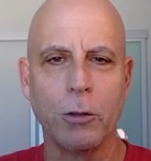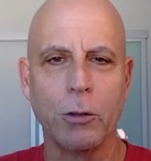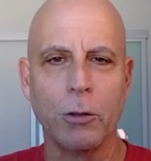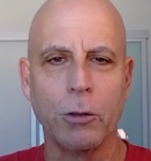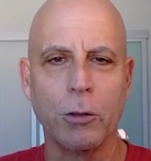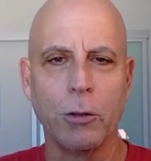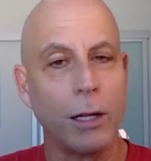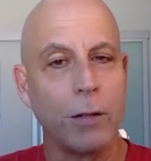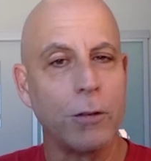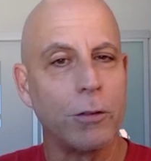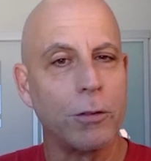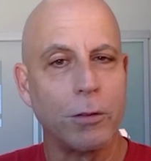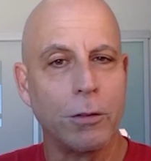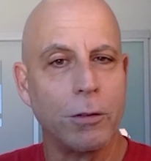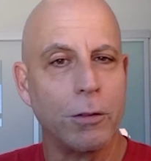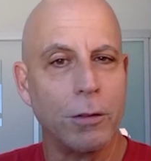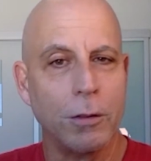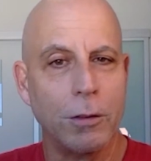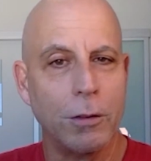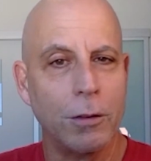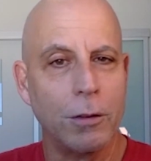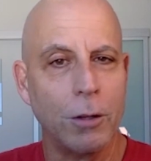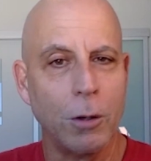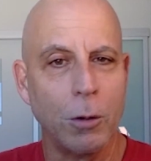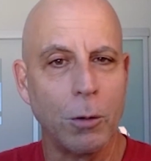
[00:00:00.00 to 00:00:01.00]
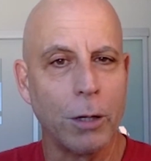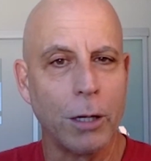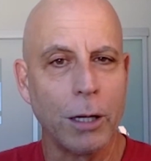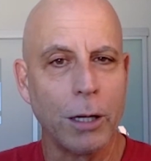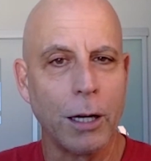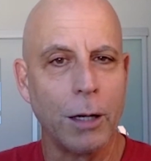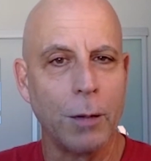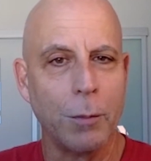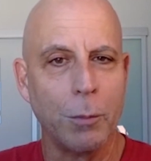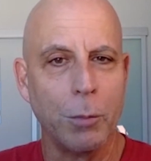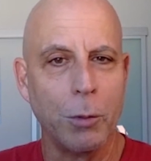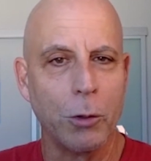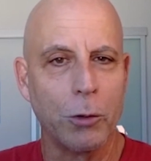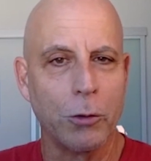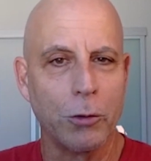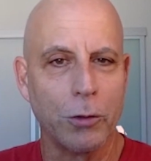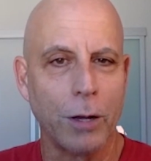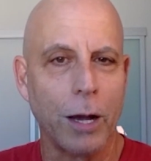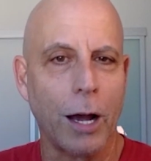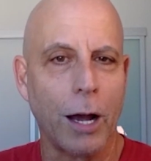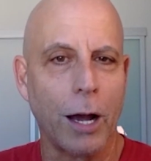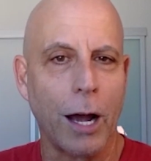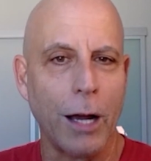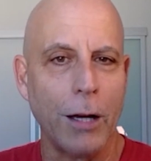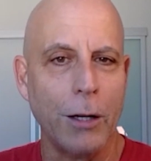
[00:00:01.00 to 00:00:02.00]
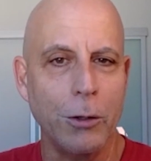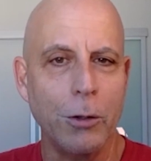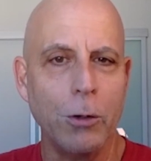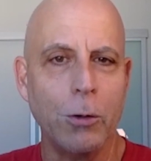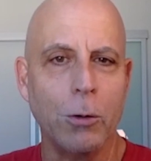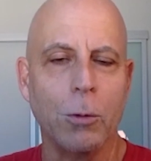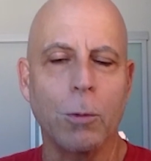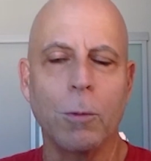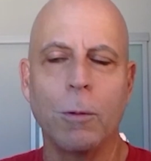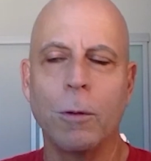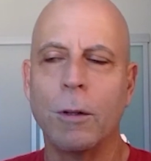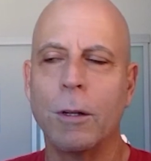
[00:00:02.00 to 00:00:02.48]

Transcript: but that's the only kind of books I knew.